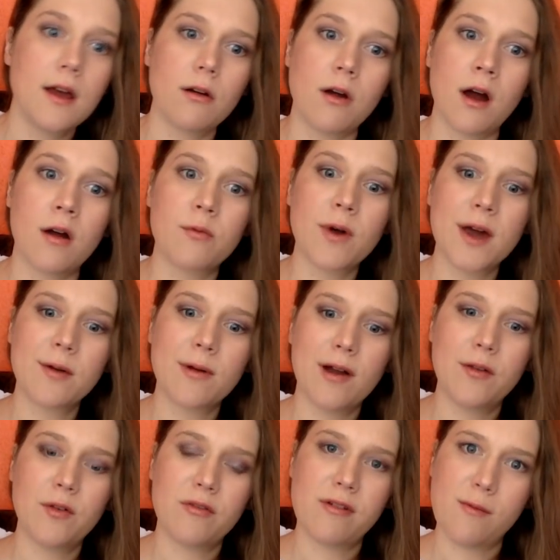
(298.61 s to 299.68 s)
right
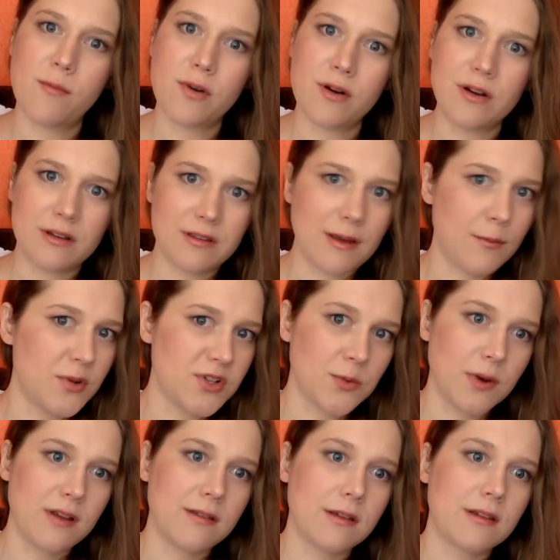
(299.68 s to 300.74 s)
around November and December
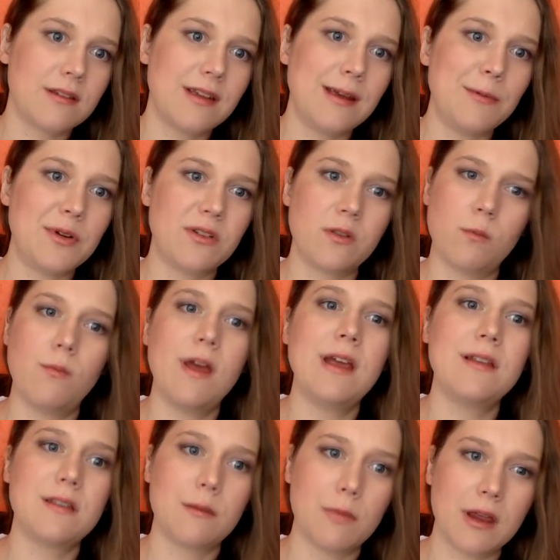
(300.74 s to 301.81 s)
2016, which is
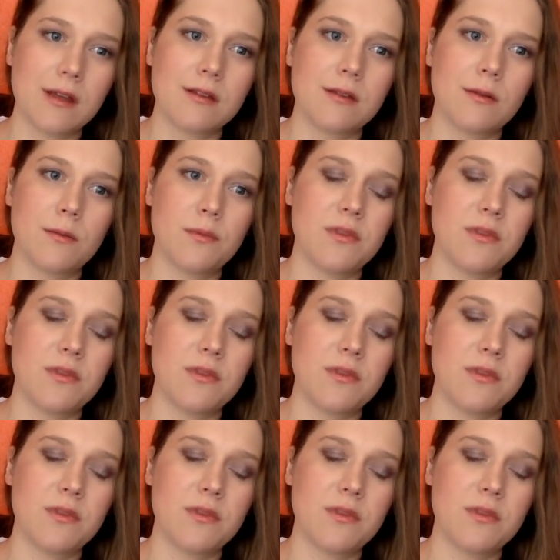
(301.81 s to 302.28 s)
amazing because,